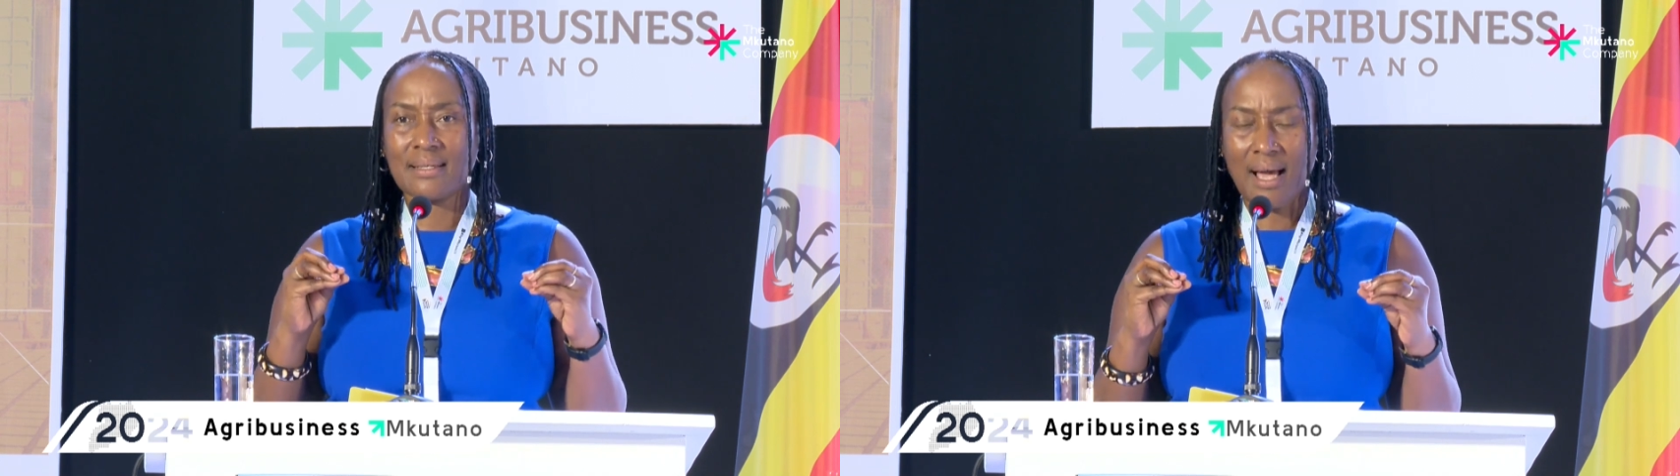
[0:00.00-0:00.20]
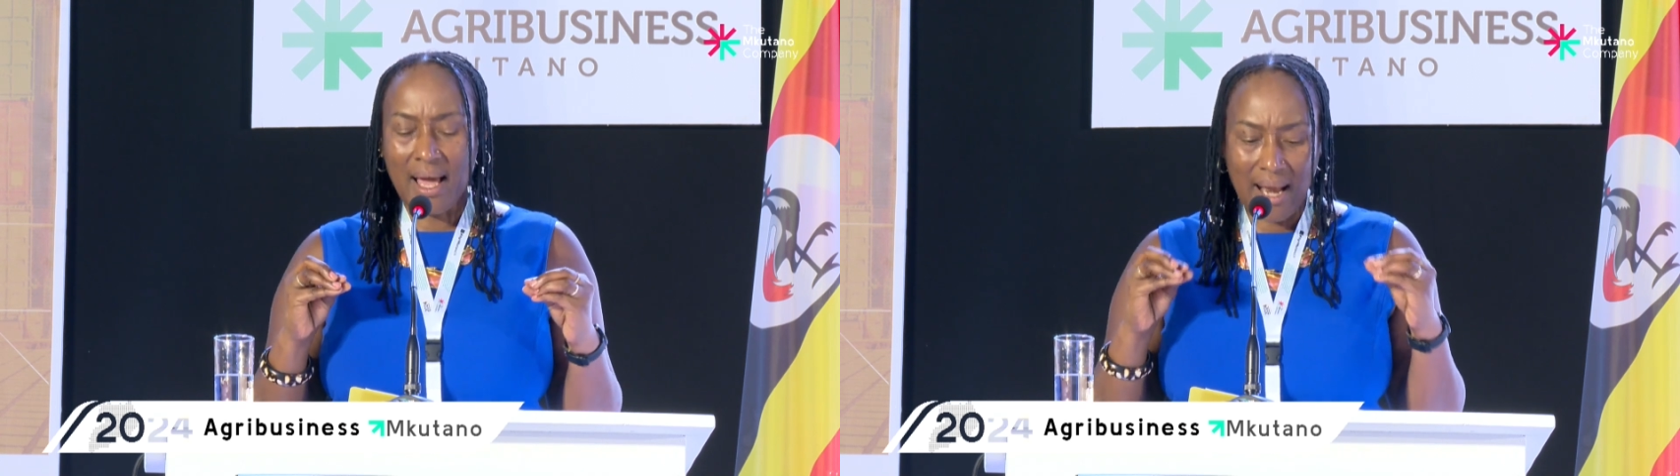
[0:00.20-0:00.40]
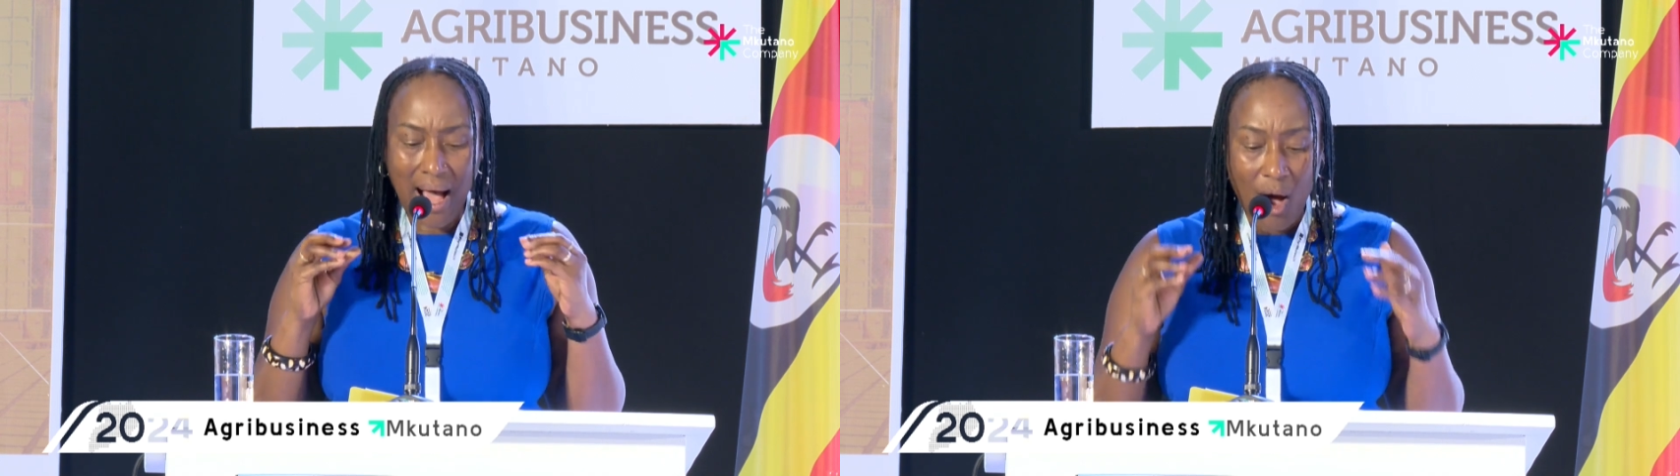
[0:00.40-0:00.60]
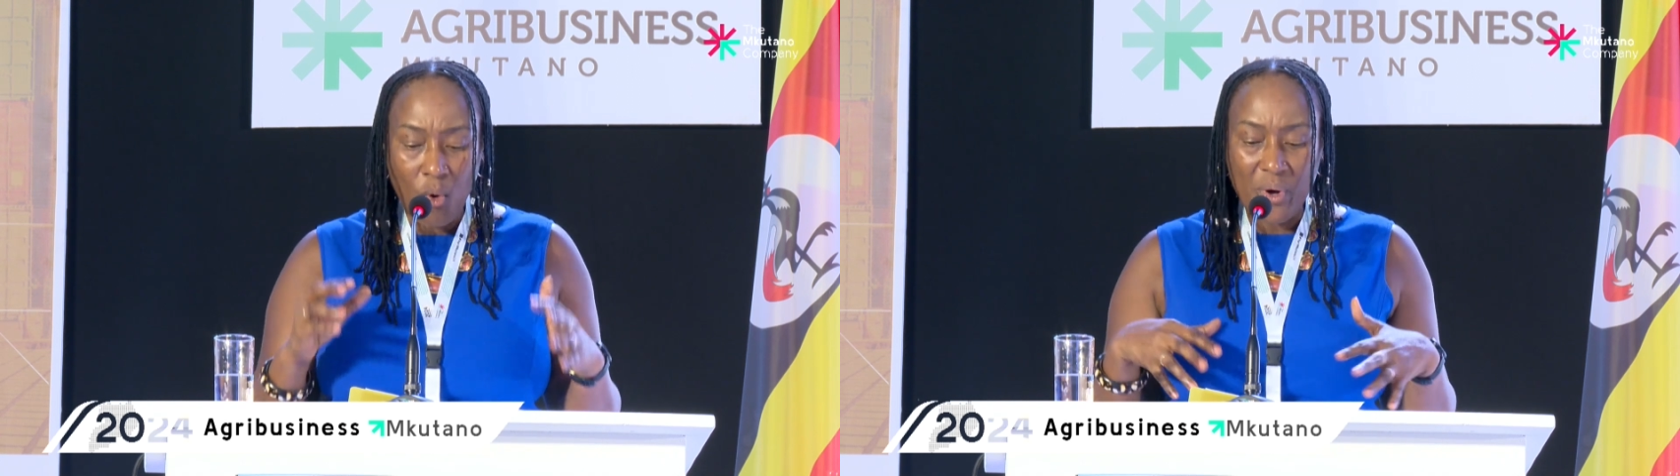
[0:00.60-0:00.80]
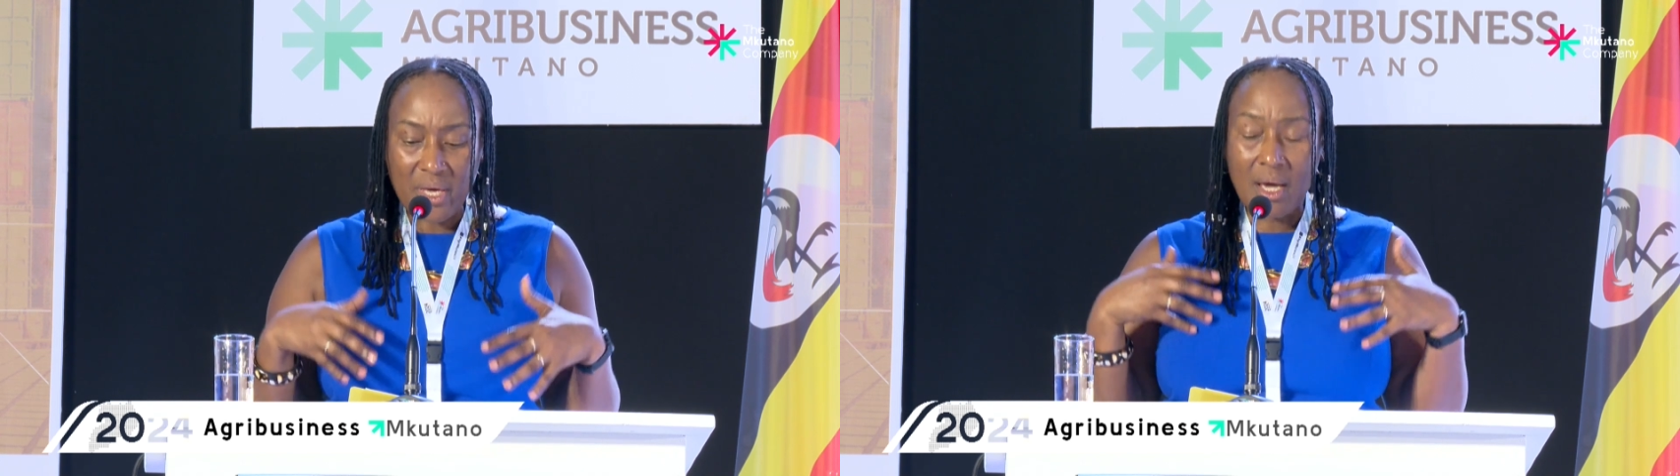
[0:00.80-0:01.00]
and how
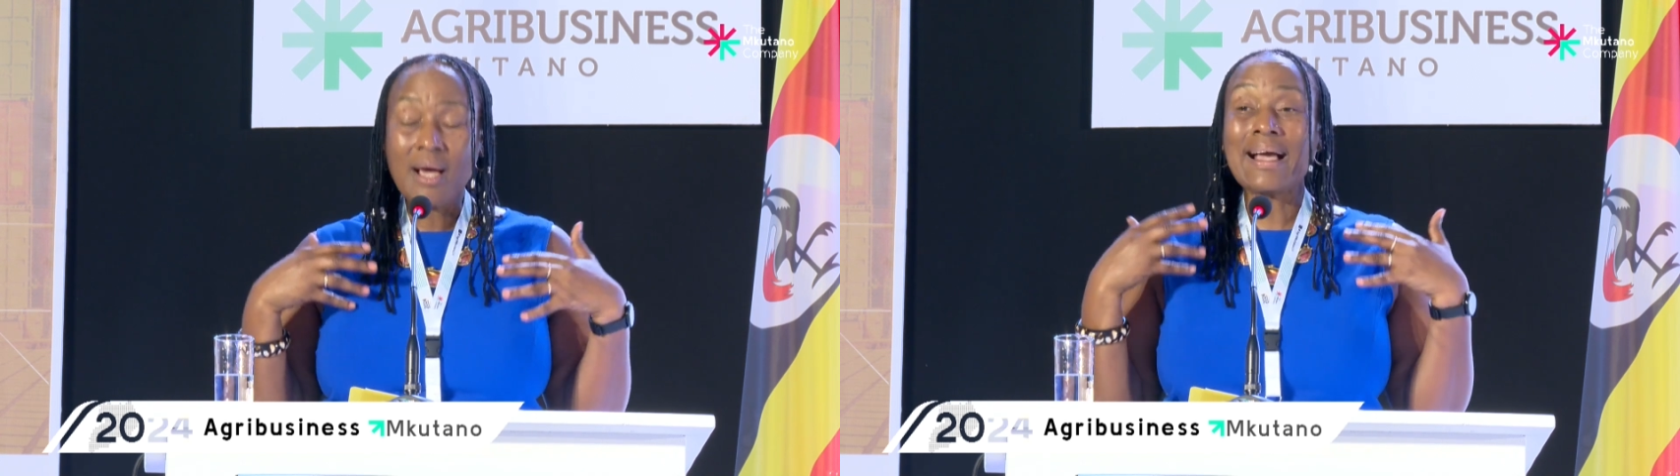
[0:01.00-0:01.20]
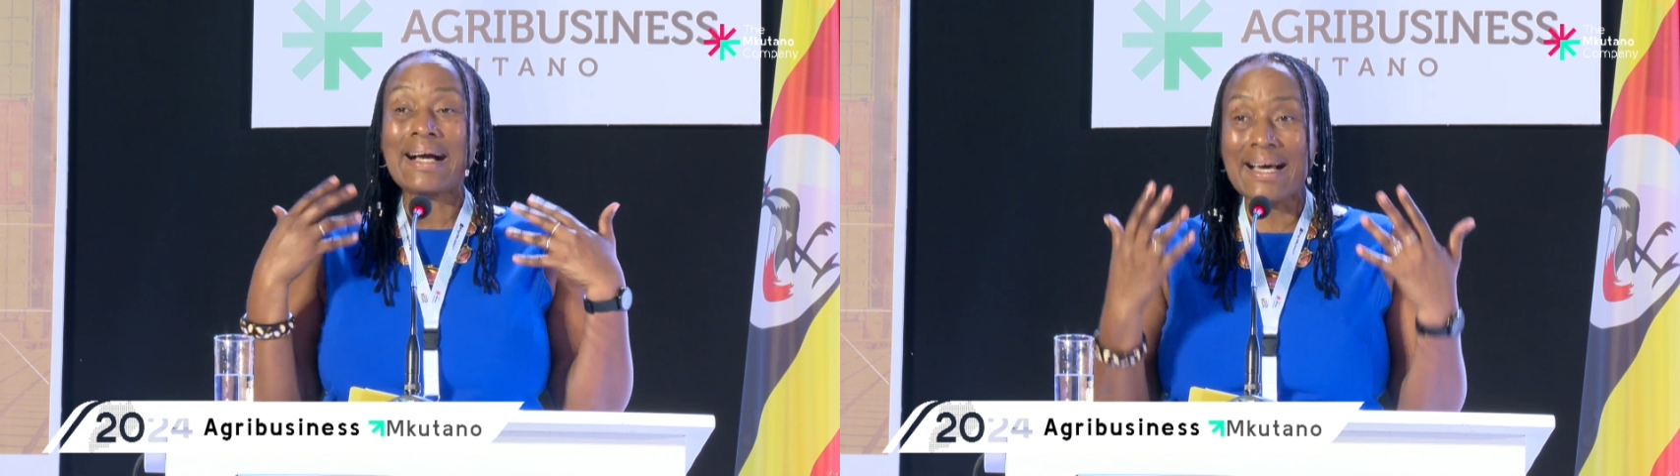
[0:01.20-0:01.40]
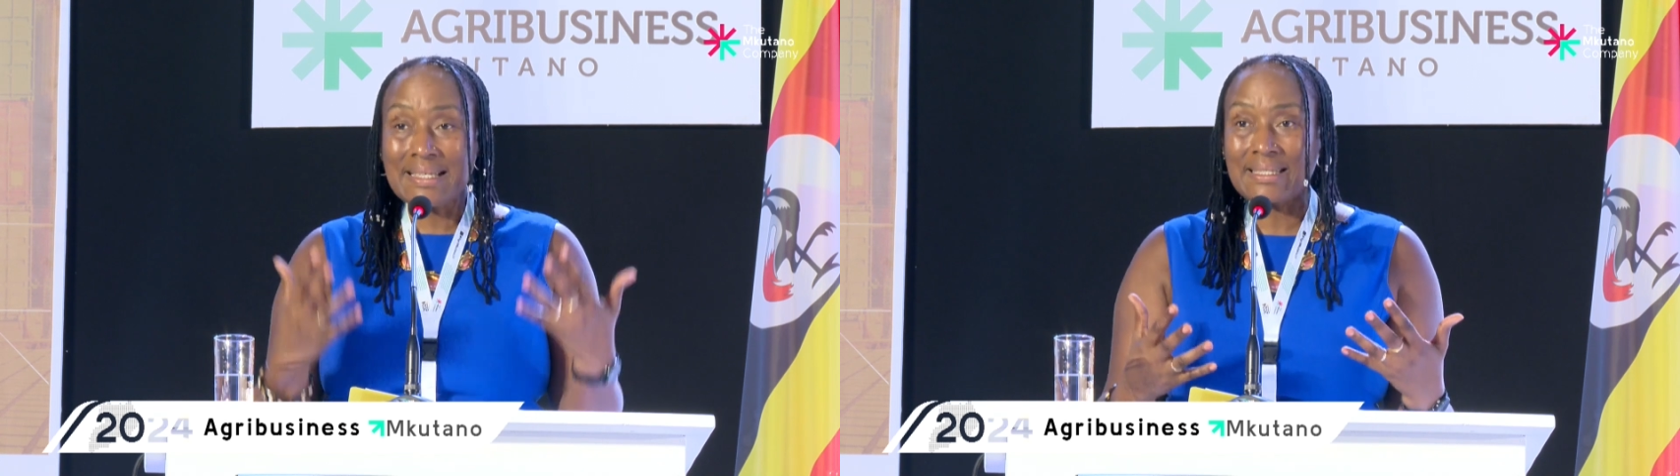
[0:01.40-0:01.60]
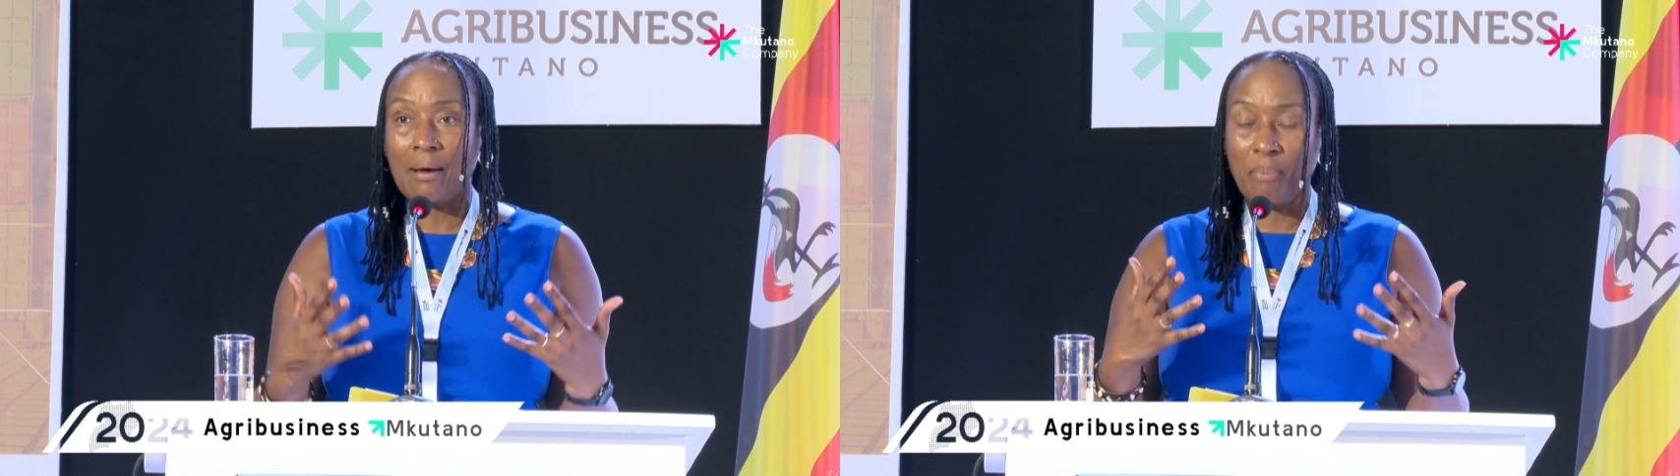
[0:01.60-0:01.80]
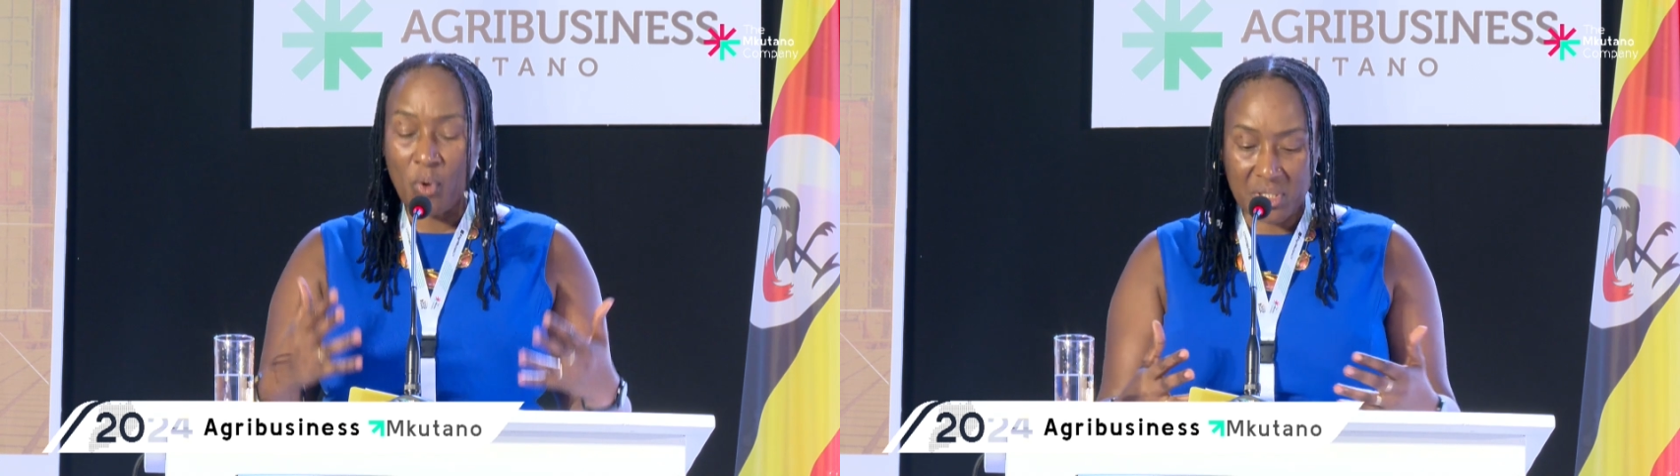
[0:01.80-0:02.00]
we can
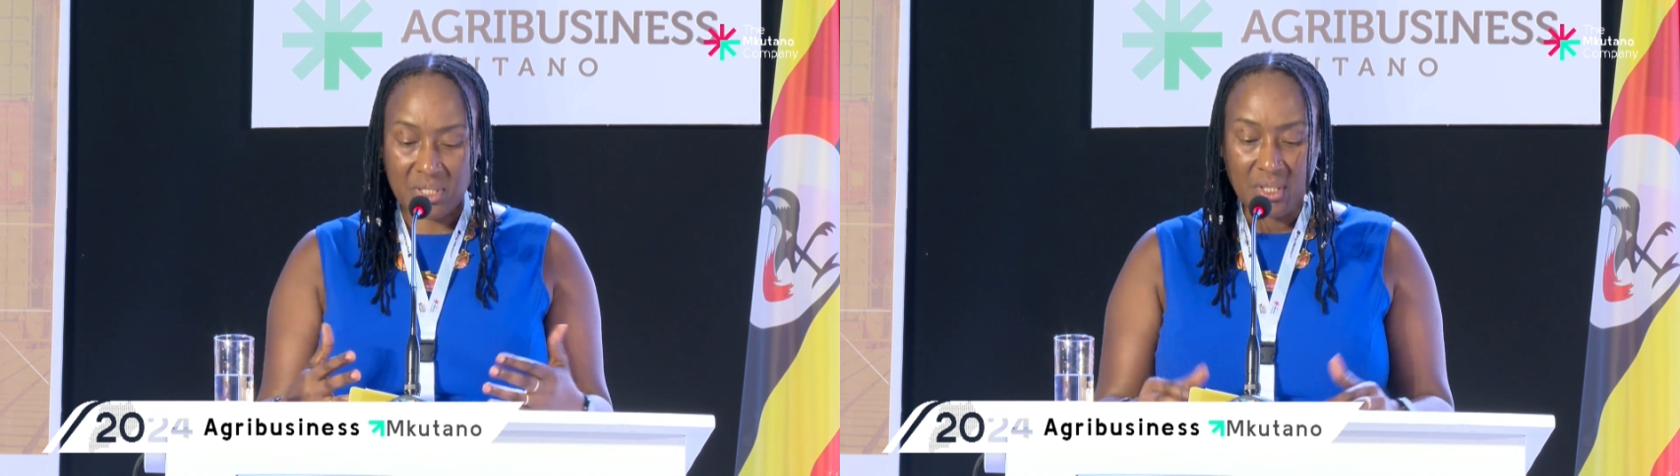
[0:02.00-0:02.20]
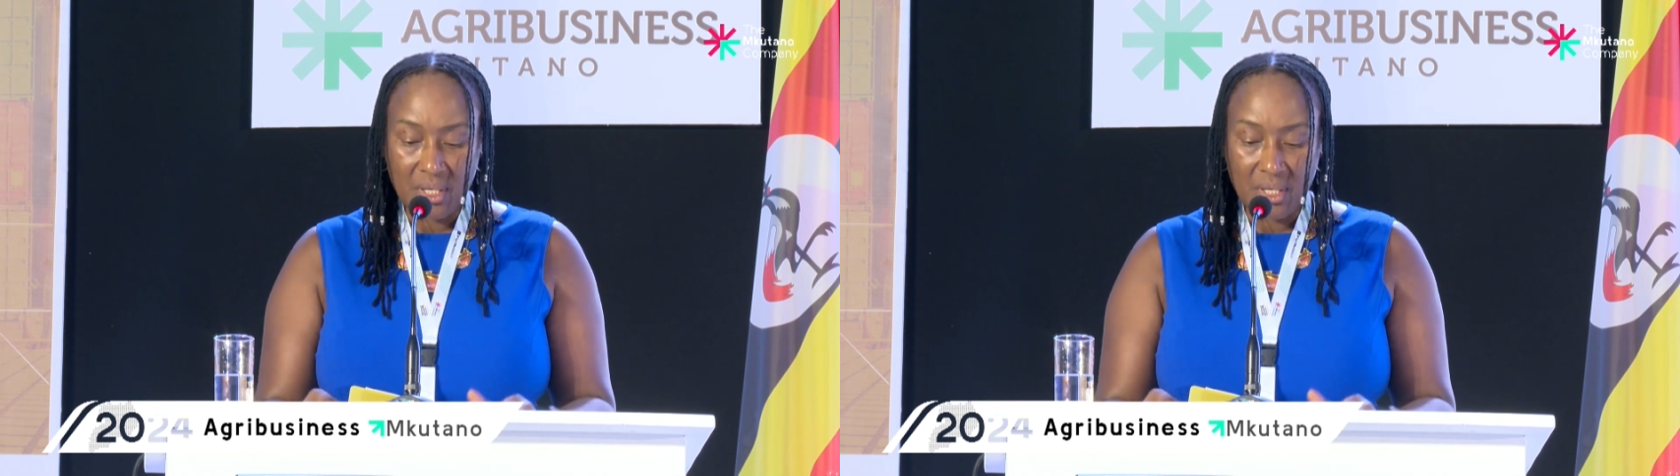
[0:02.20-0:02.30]
support